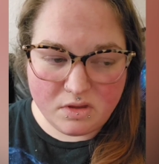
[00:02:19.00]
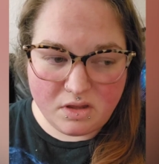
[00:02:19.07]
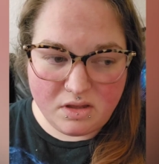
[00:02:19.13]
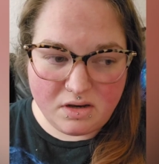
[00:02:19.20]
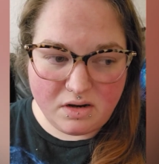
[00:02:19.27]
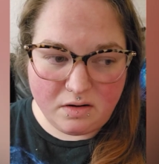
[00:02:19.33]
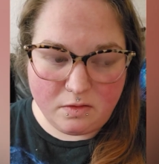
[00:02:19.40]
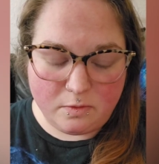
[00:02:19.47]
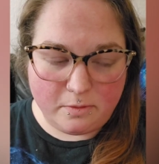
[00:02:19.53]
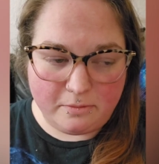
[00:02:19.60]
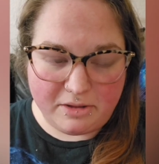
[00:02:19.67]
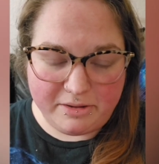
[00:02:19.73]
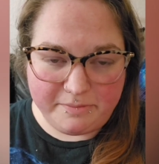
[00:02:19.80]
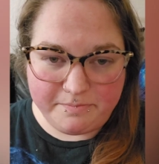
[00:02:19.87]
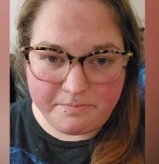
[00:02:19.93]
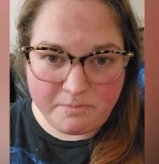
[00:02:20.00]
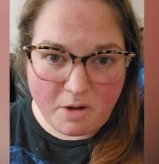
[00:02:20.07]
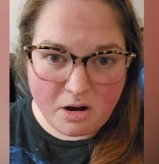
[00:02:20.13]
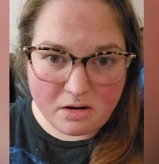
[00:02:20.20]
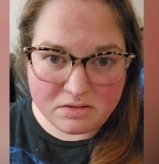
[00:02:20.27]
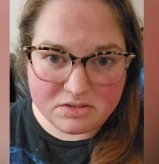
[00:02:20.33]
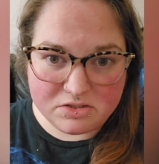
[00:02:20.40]
I don't want my
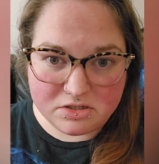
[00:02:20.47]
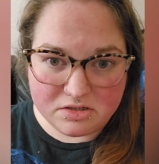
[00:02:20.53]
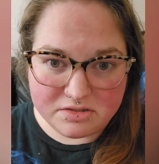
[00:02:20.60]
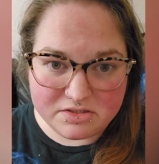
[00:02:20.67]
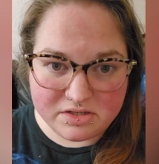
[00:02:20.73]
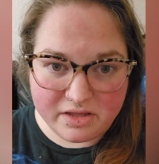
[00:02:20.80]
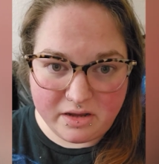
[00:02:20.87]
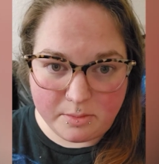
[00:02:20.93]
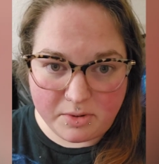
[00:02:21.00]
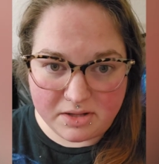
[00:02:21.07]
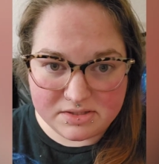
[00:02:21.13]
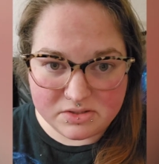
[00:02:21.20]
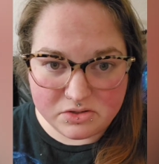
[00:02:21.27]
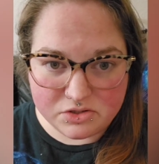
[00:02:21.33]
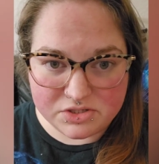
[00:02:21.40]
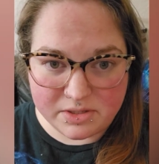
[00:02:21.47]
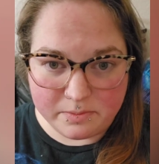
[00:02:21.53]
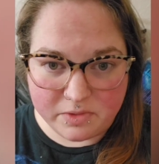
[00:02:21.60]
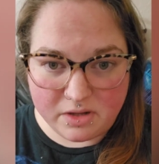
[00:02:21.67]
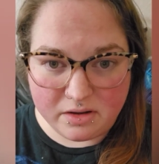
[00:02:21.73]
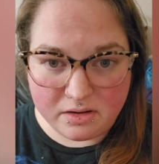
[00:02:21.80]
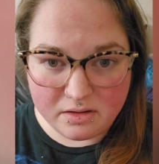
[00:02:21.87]
heart to turn into like a pretzel or
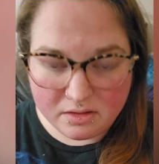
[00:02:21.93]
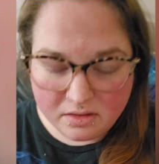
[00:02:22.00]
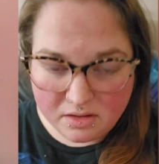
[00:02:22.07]
something.